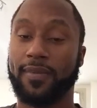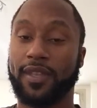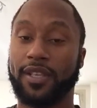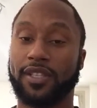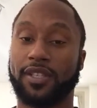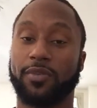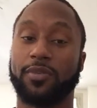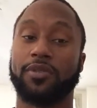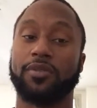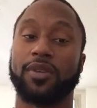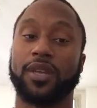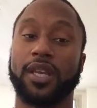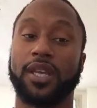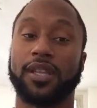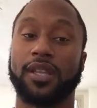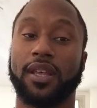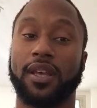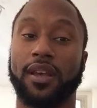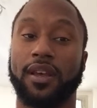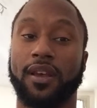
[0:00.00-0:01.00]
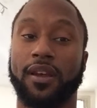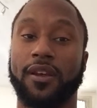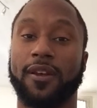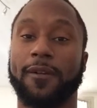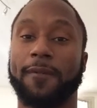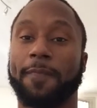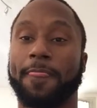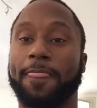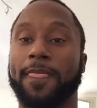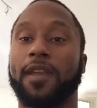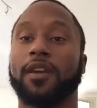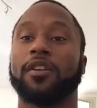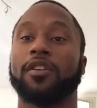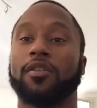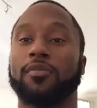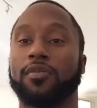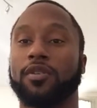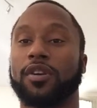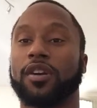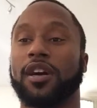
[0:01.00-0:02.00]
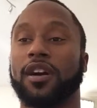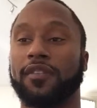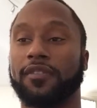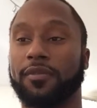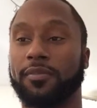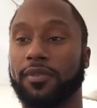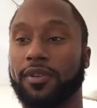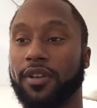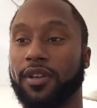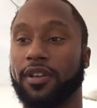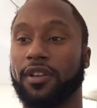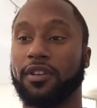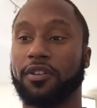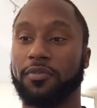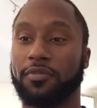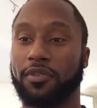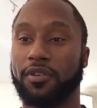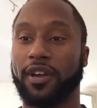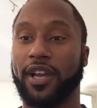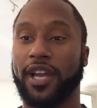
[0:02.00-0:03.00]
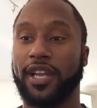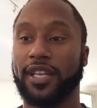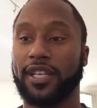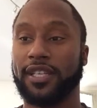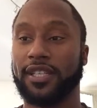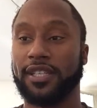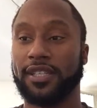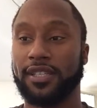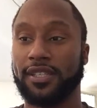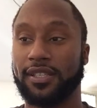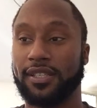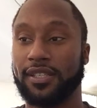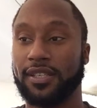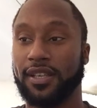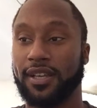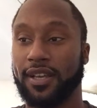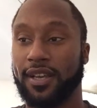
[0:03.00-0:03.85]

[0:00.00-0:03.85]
So when you get there, you're a little more comfortable, you're a little more at ease,